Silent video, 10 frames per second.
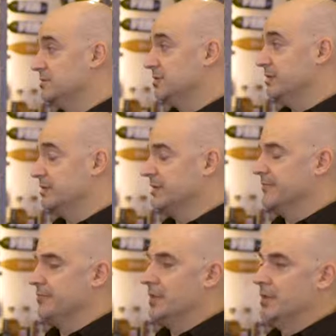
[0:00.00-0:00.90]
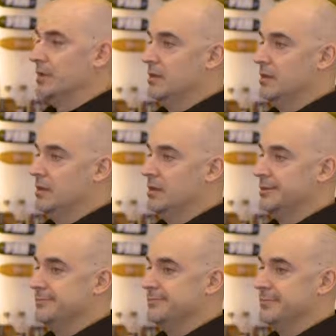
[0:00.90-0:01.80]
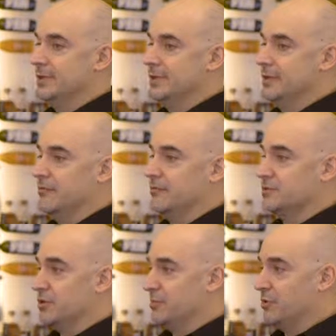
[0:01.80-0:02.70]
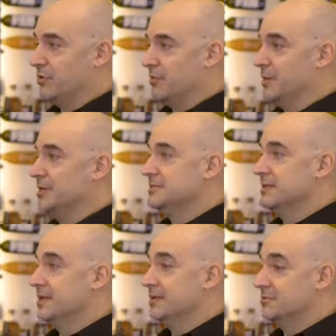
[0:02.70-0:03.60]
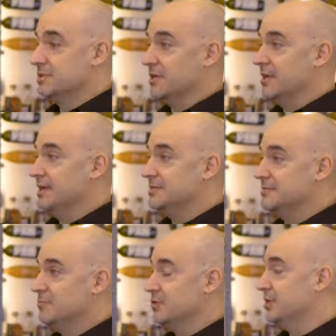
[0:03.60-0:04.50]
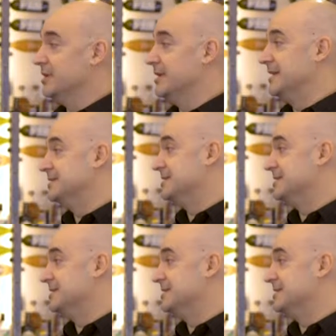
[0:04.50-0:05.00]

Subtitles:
I was studying. And then a fraternity brother of mine said, hey, there's a class where you can get an